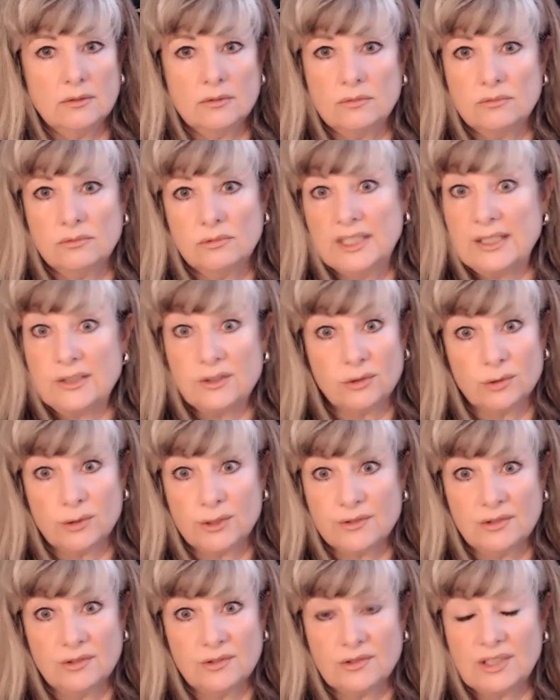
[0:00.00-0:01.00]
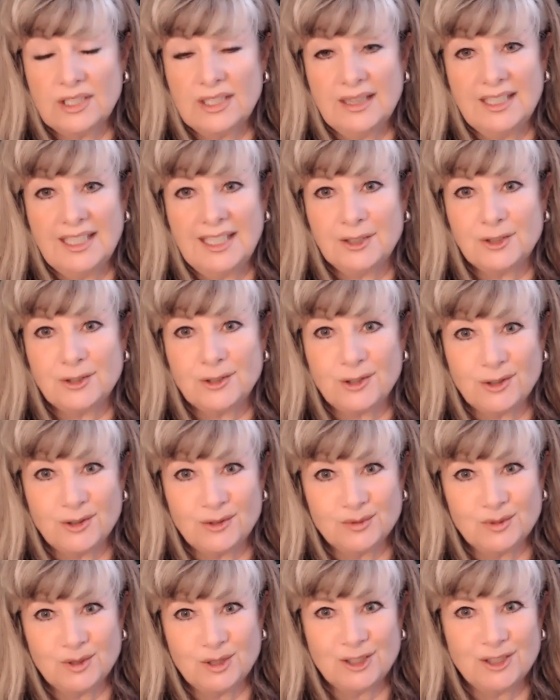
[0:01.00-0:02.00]
resources in the
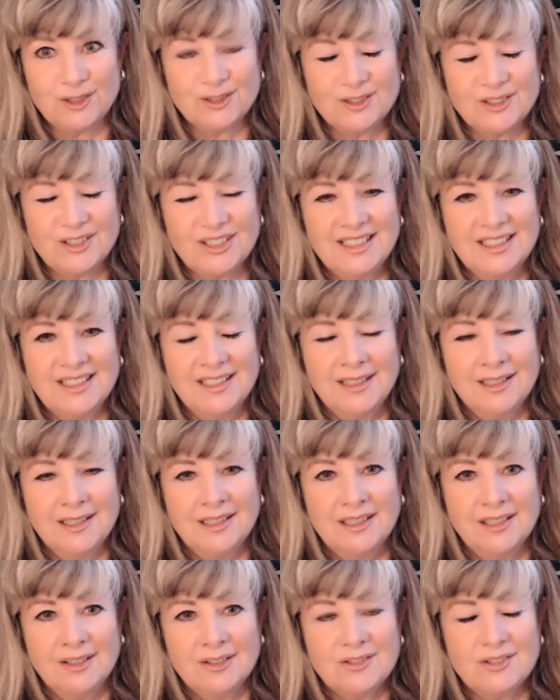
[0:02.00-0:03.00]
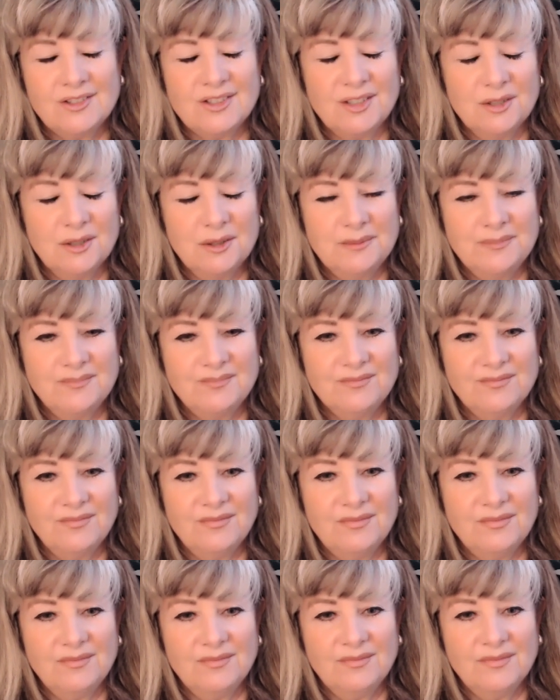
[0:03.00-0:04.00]
external world. So
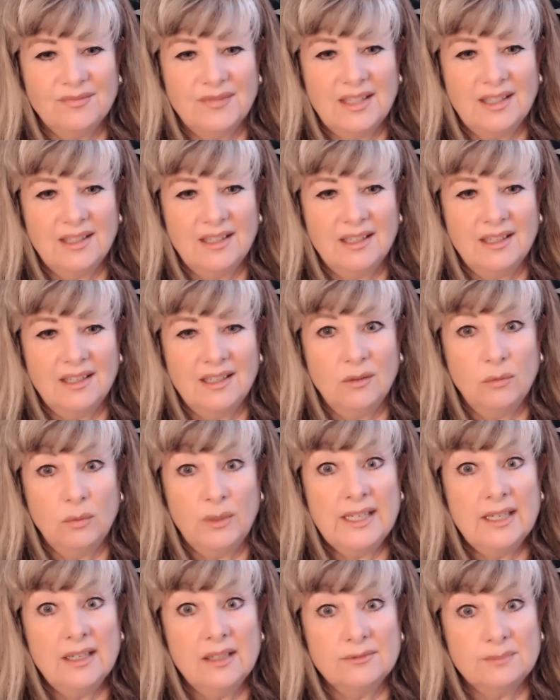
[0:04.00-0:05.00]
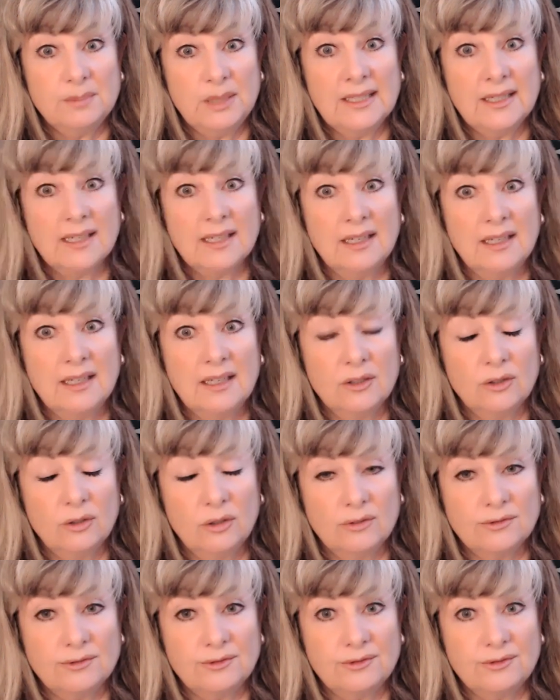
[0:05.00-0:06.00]
we have been cut
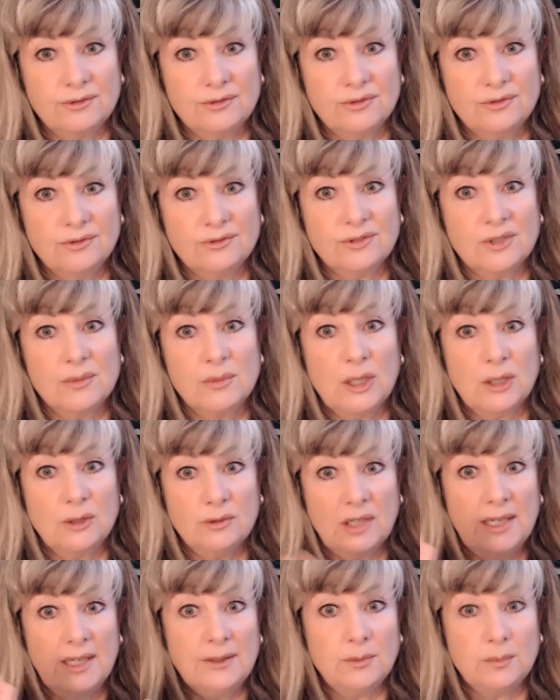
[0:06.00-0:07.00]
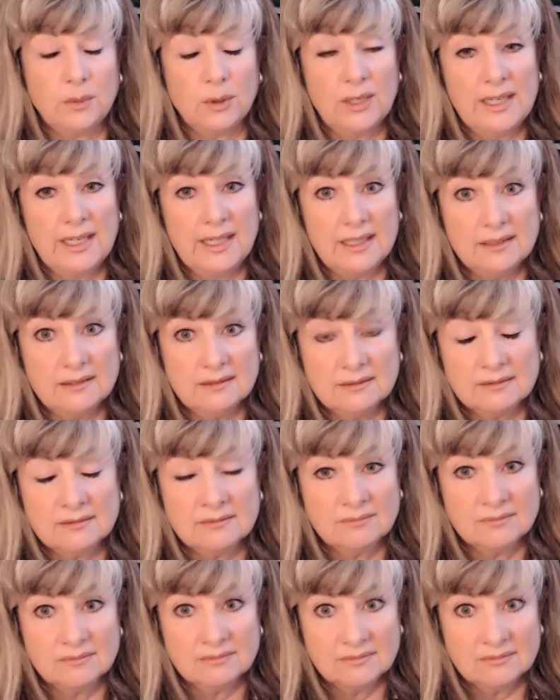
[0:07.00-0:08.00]
off from our right brain,
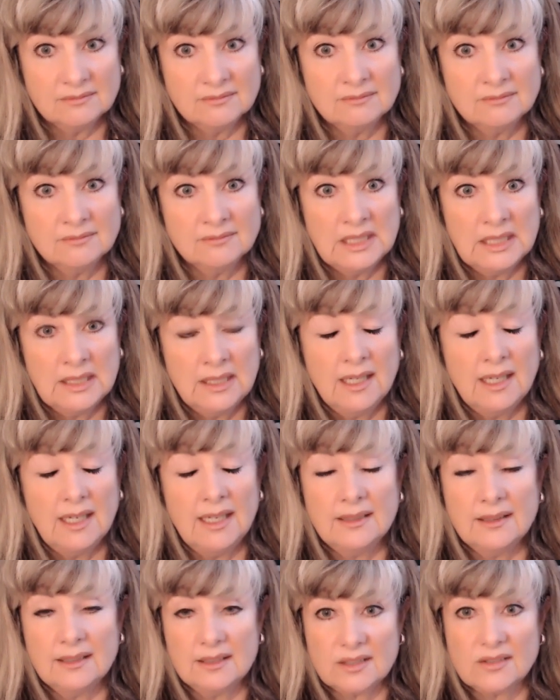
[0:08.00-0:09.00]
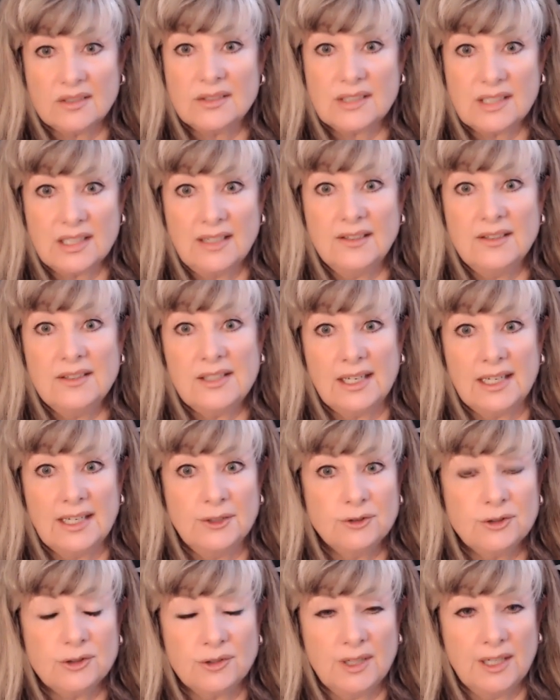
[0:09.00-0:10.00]
and this is
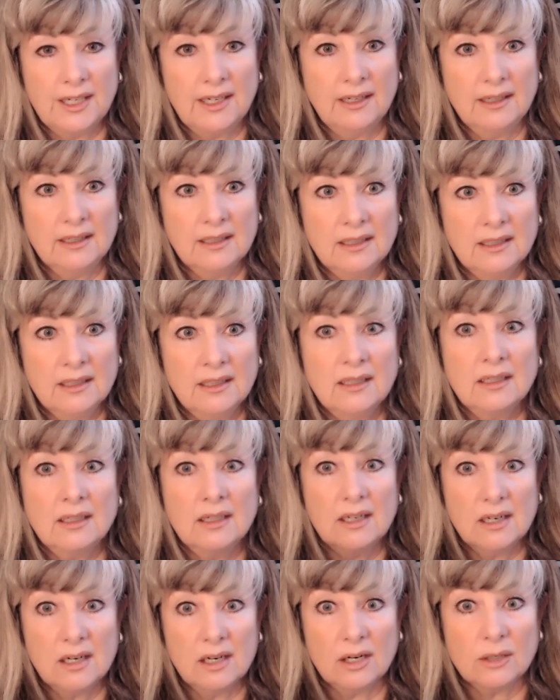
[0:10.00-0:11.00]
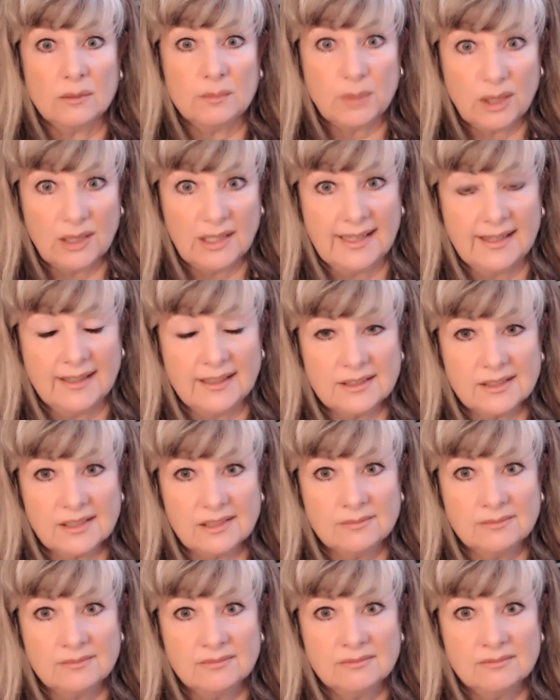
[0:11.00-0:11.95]
endangering our planet.